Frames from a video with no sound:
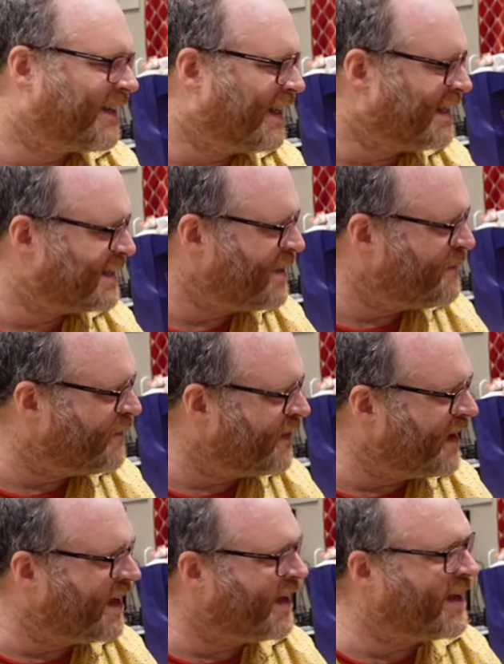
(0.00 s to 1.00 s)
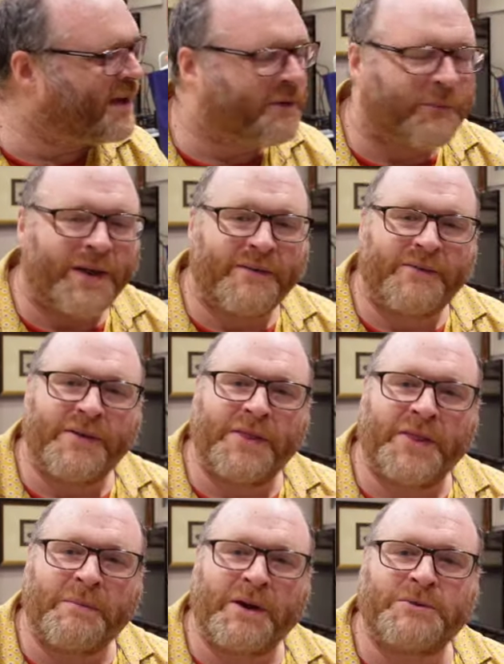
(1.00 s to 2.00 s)
symphony with
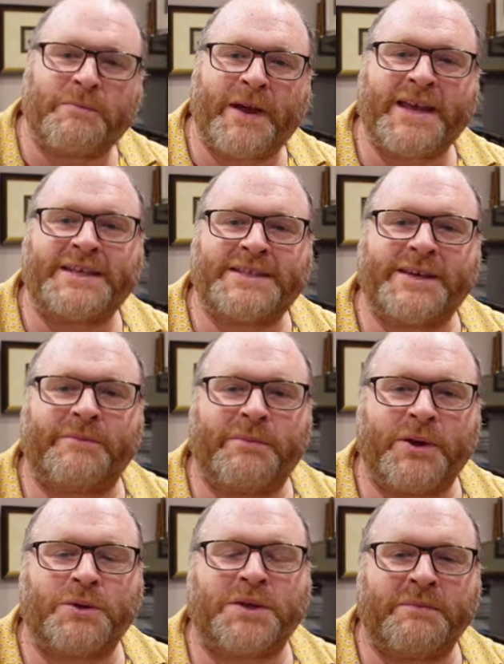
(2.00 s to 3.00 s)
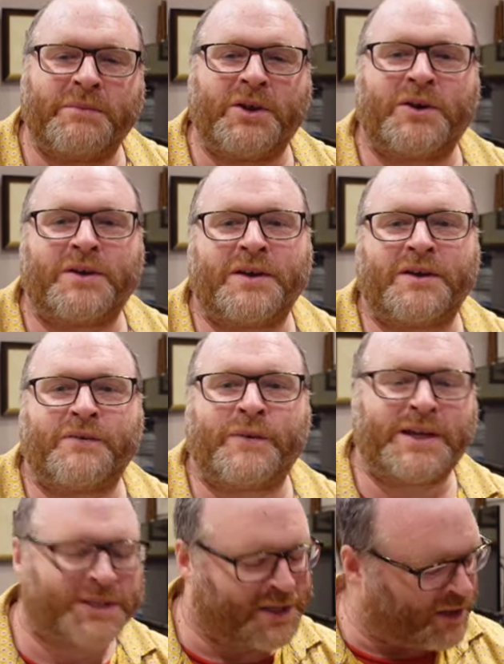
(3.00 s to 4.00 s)
the most basic building block of
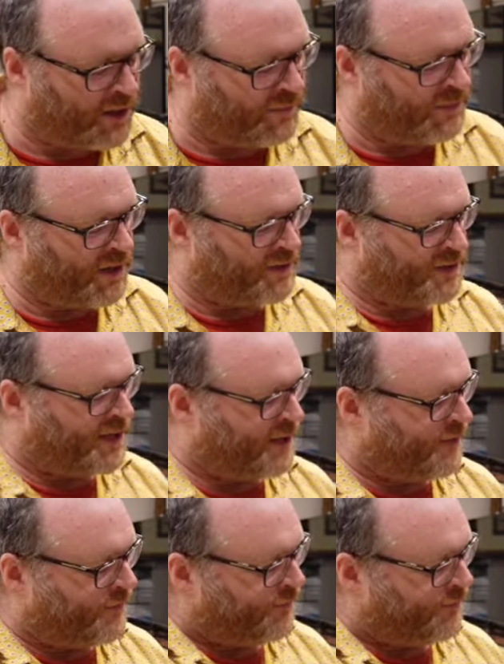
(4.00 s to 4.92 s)
Western art music.